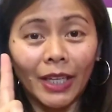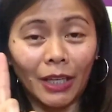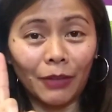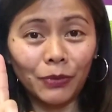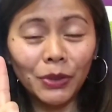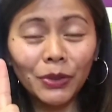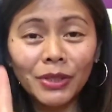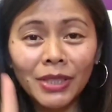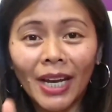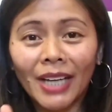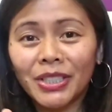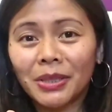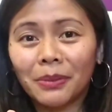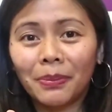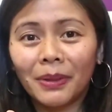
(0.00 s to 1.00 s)
if you
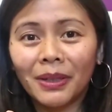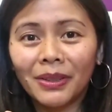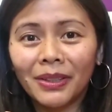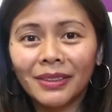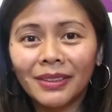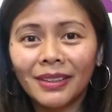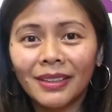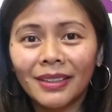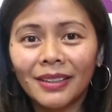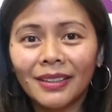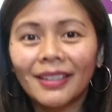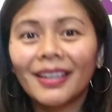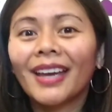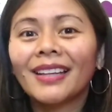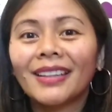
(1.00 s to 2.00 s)
touch the balloon
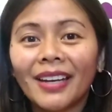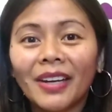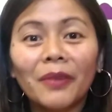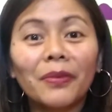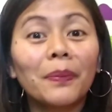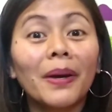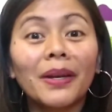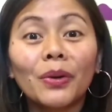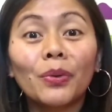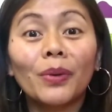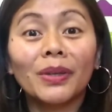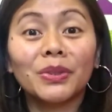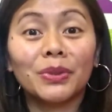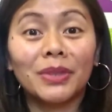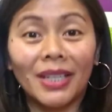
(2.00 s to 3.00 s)
and then everybody
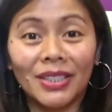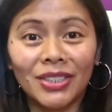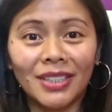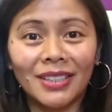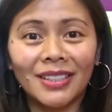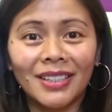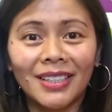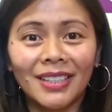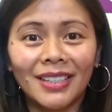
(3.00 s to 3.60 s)
wants to touch it,